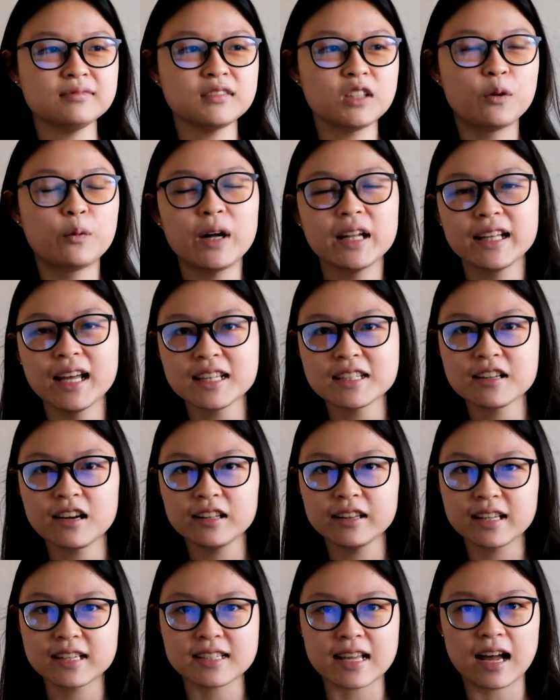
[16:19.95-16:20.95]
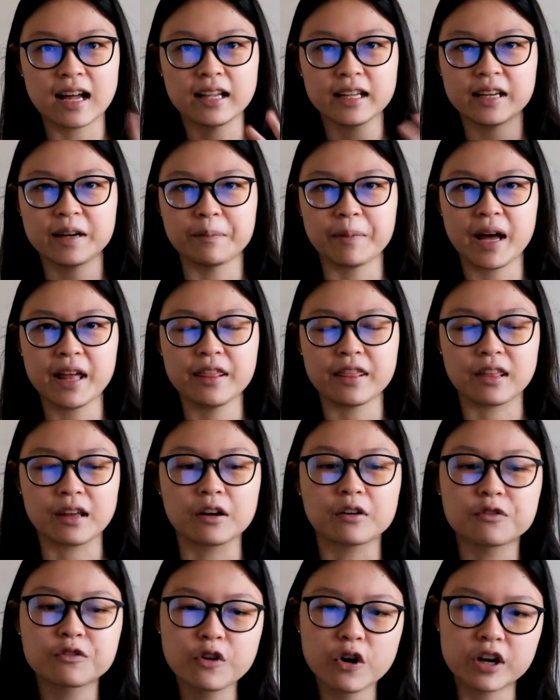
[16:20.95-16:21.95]
well, that's not exactly a bad
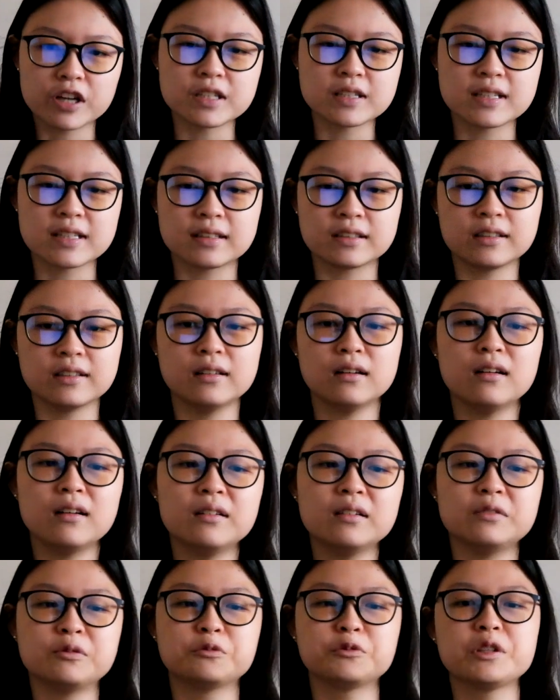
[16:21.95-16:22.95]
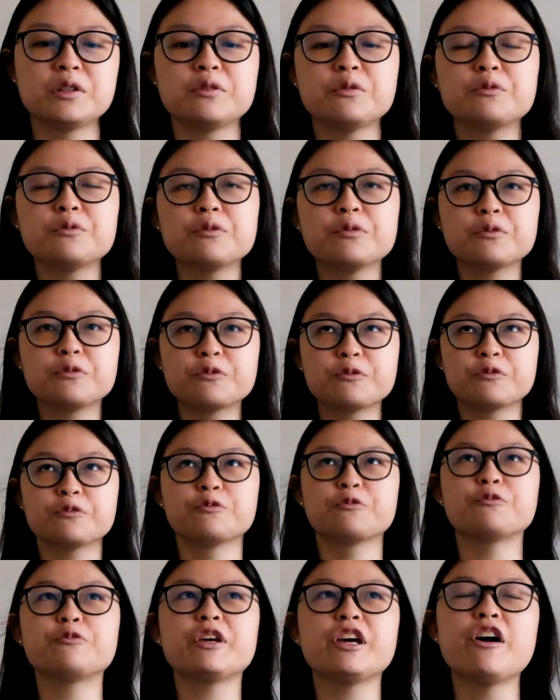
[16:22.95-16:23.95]
thing, of course. We
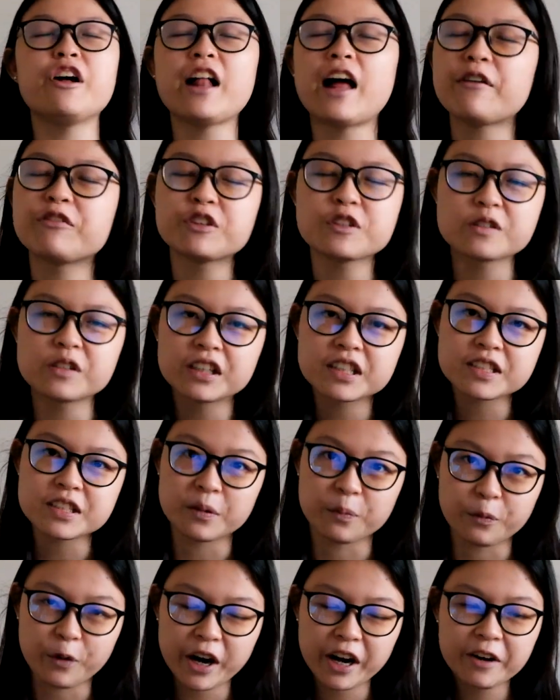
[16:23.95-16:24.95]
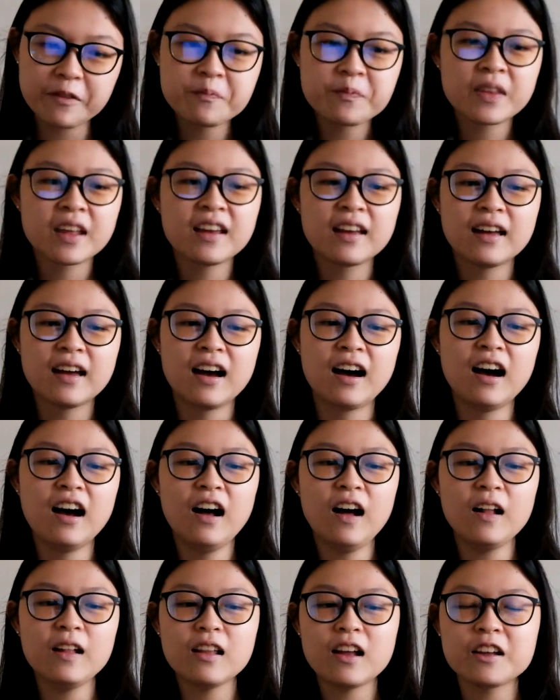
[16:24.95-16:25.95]
all have to start somewhere.
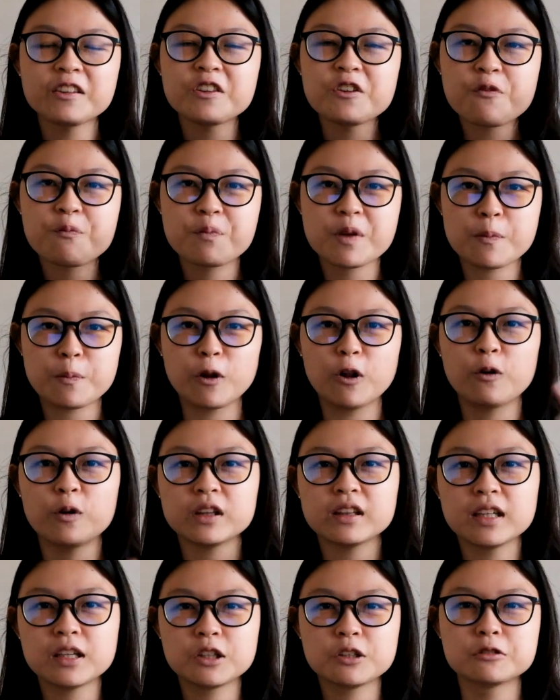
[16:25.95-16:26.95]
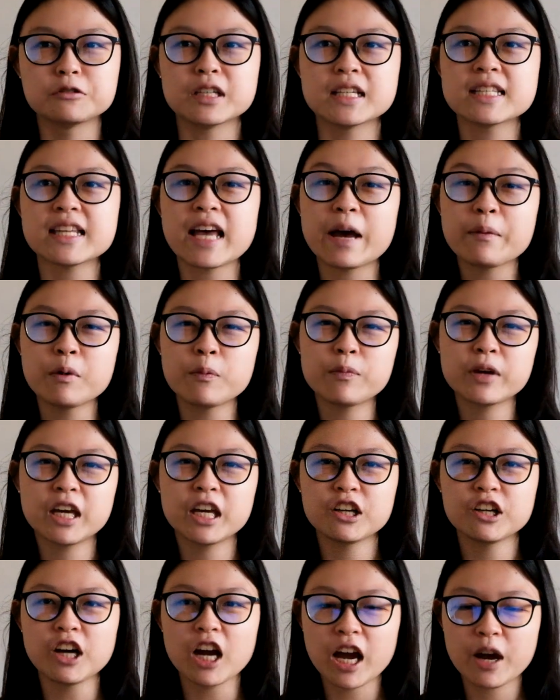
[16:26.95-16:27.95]
A lot of people, what they do is, I'm a
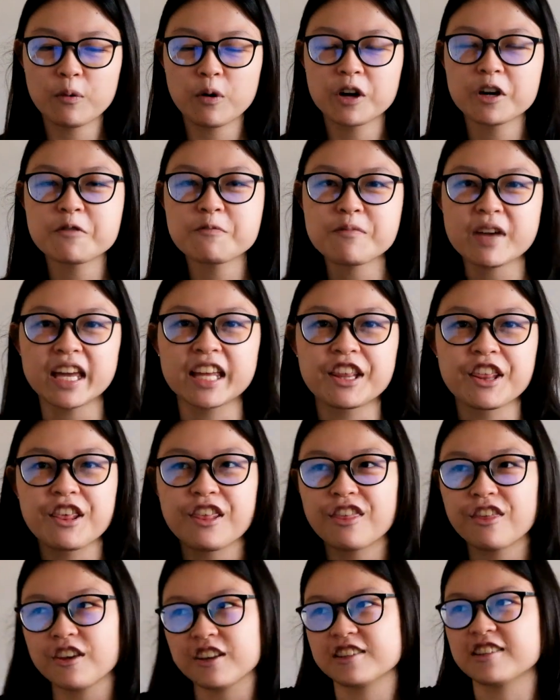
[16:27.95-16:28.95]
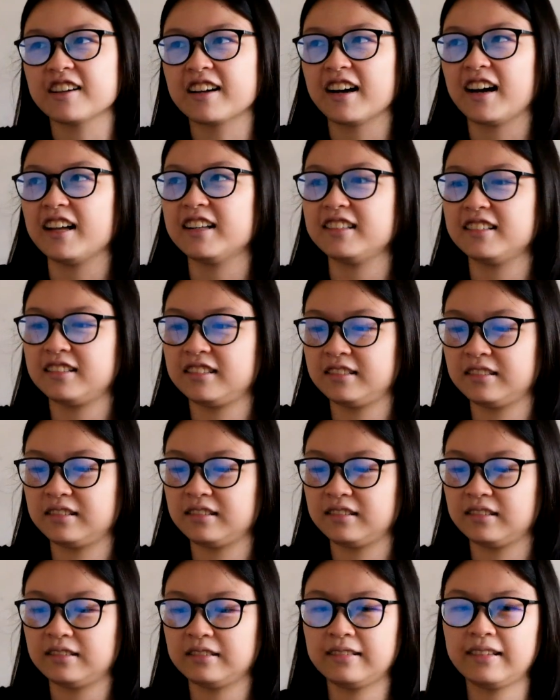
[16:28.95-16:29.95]
beginner, I want to make this that.
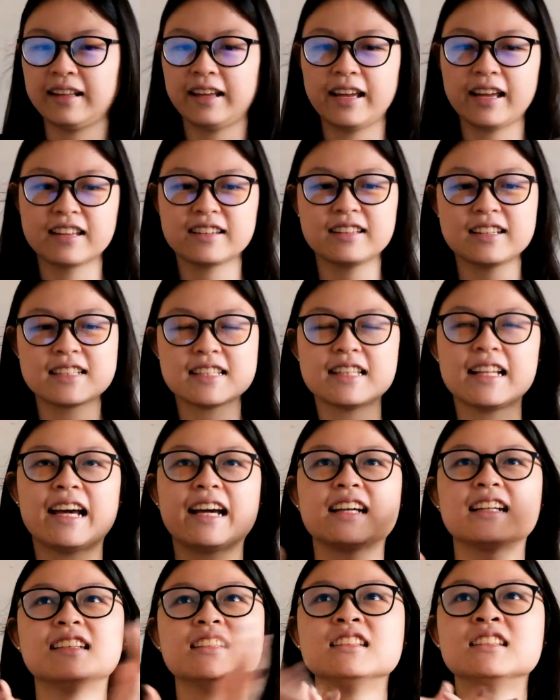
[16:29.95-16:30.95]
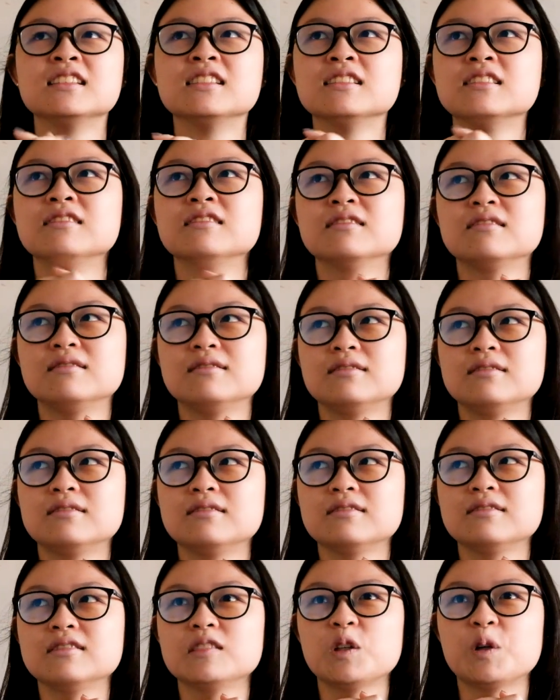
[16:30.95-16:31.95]
And it's like,
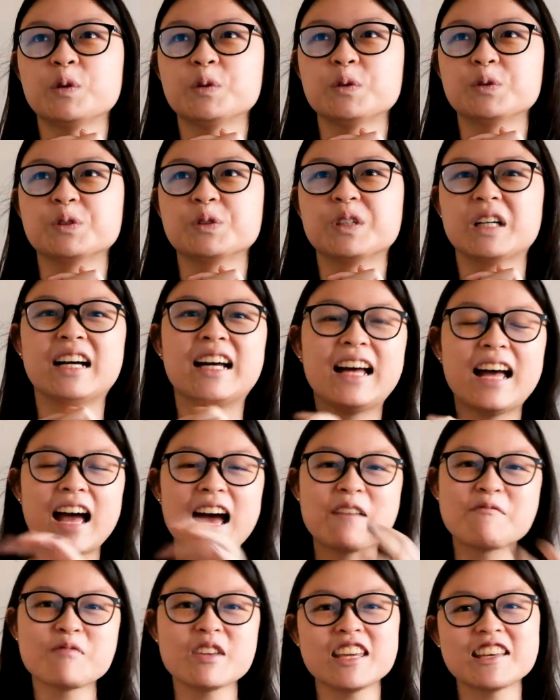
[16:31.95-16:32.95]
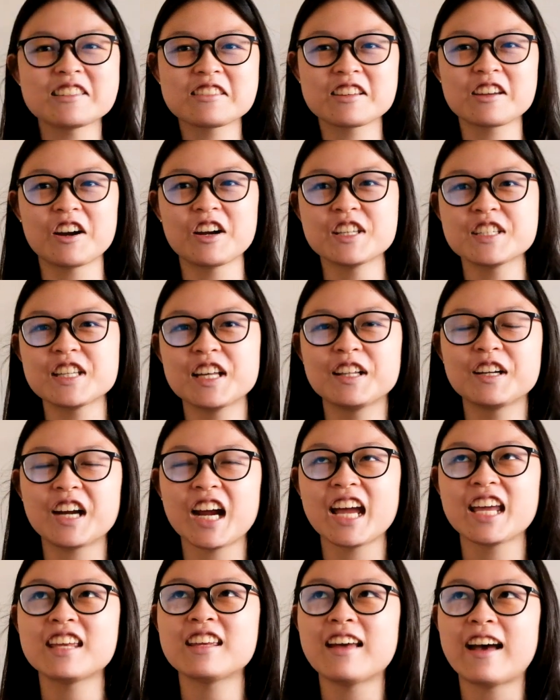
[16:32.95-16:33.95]
oh, me as a yarn seller,
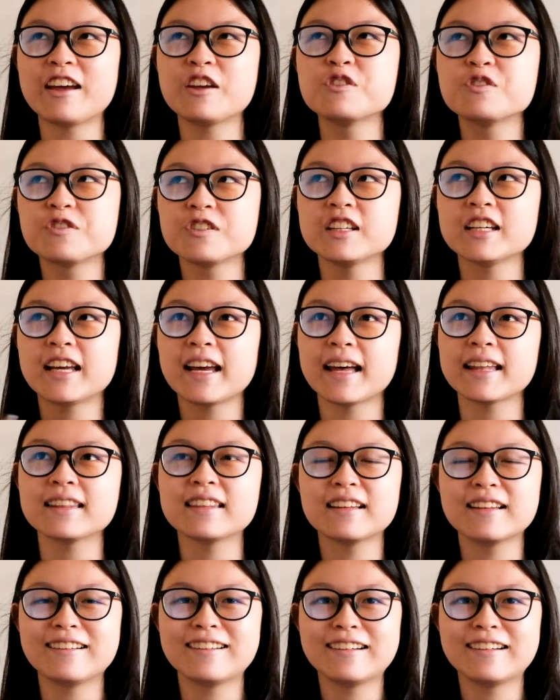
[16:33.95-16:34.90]
I usually get